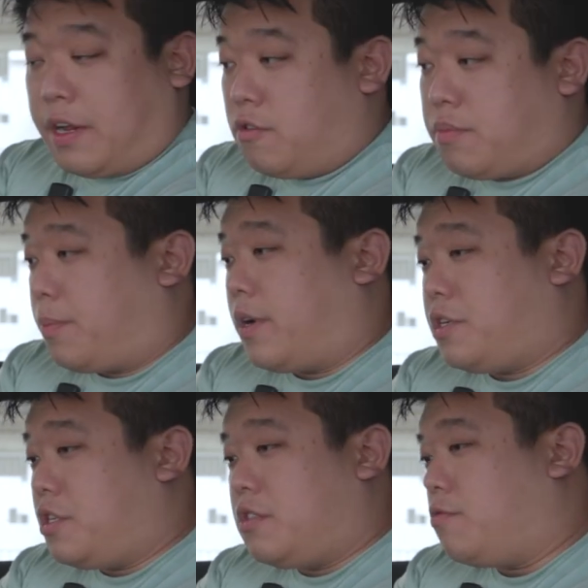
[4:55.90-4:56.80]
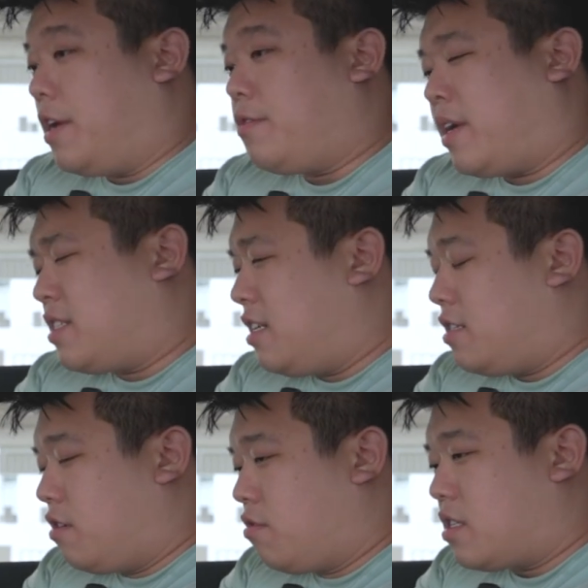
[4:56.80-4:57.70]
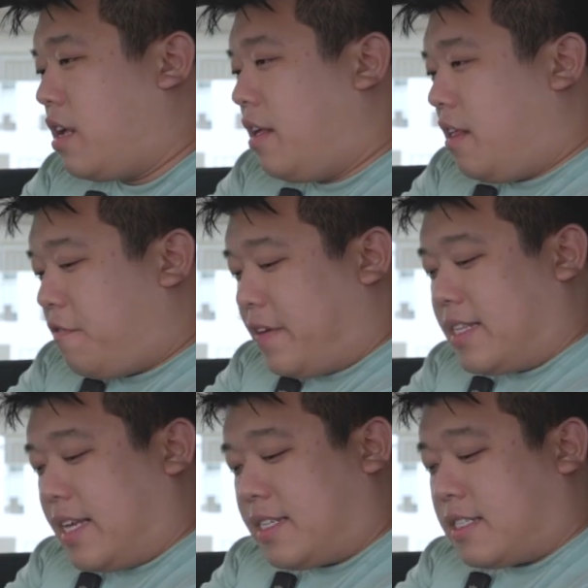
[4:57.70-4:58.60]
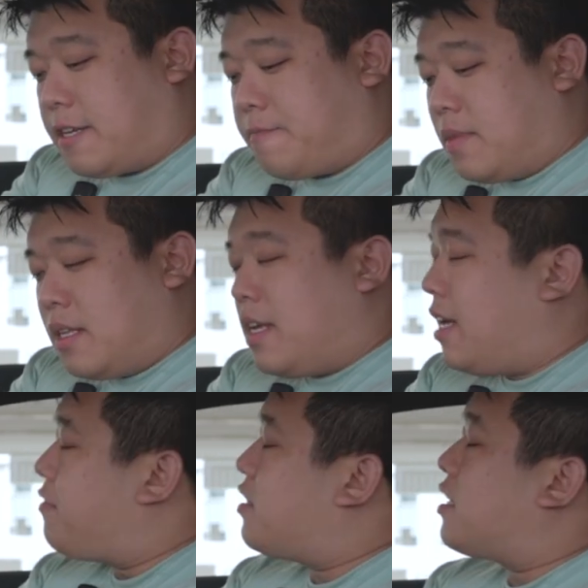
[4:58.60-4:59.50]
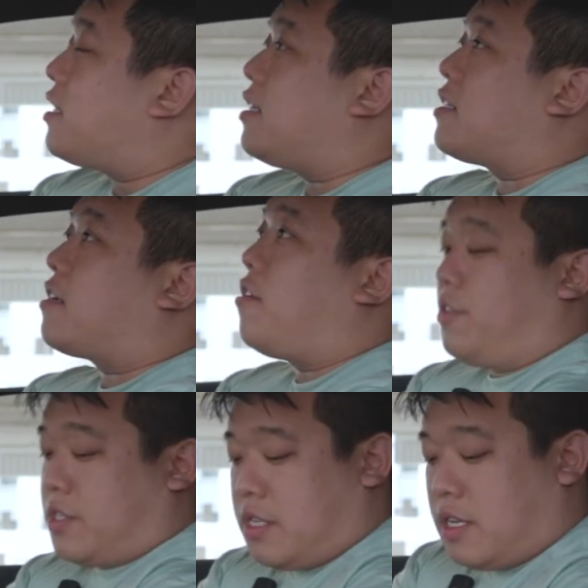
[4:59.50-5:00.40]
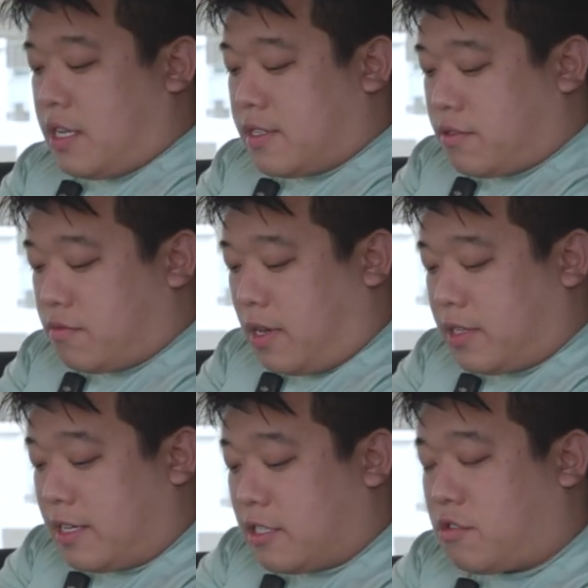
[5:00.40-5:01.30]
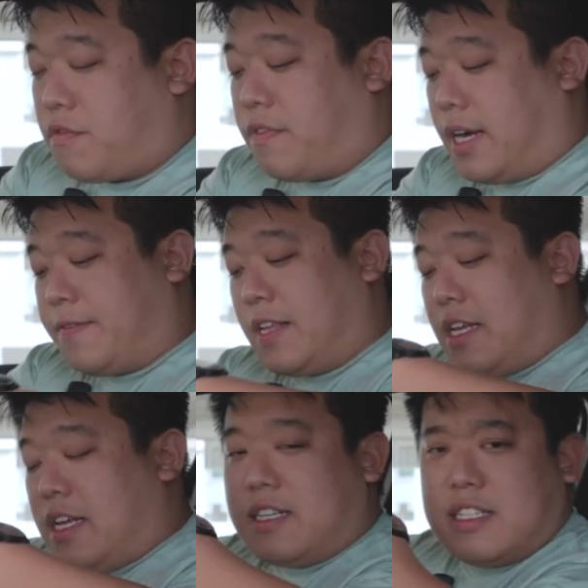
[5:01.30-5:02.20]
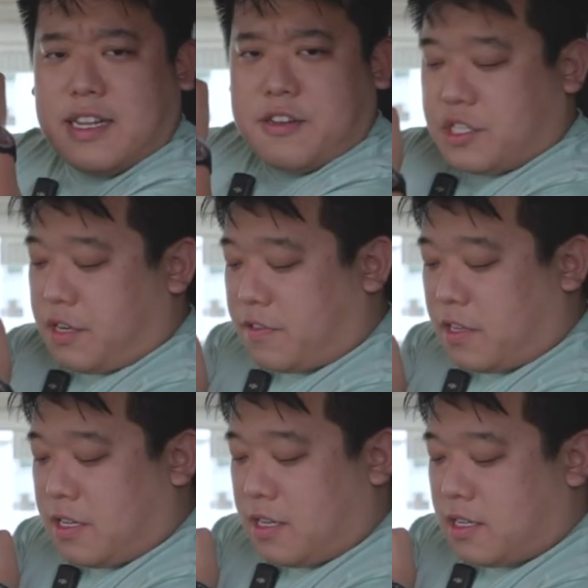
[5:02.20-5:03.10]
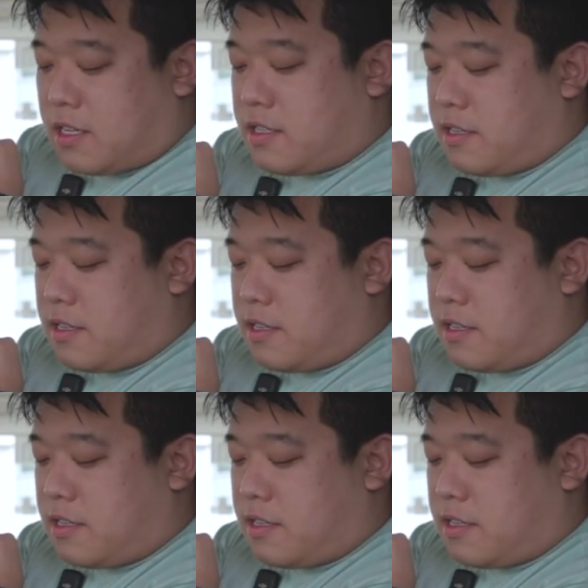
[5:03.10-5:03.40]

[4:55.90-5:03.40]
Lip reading: their own proprietary UI UX. It looks fantastic. Everything is glossy, it's well done, it's refined. This little shifter here is